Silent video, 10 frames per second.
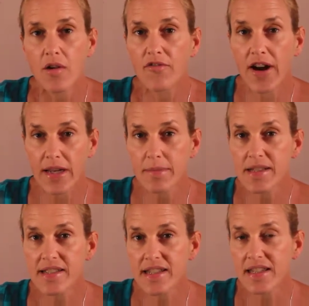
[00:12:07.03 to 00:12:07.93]

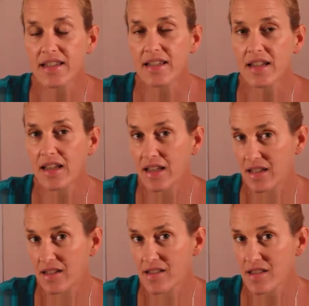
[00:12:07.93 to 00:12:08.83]
vitamin D
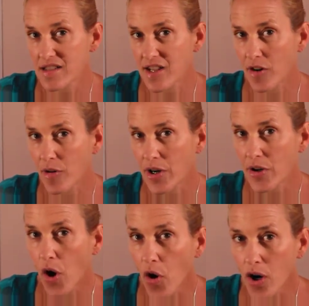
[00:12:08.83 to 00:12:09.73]
is a steroid
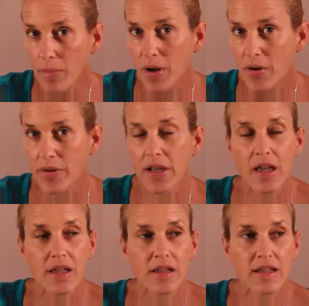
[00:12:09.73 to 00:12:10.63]
hormone.
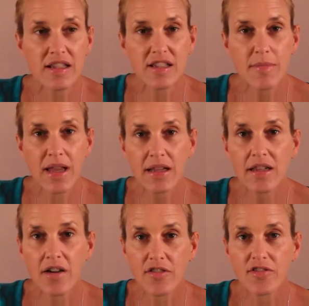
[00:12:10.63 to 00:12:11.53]
You need to make
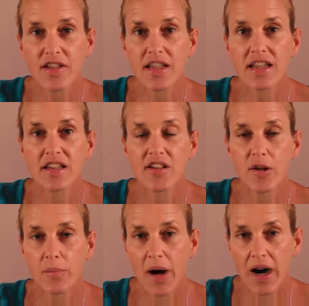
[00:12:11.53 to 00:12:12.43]
enough of it in
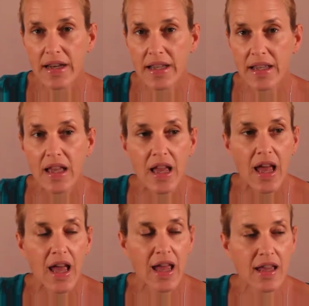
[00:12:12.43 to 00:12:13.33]
your body.
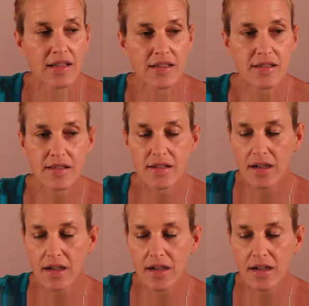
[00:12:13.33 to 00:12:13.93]
And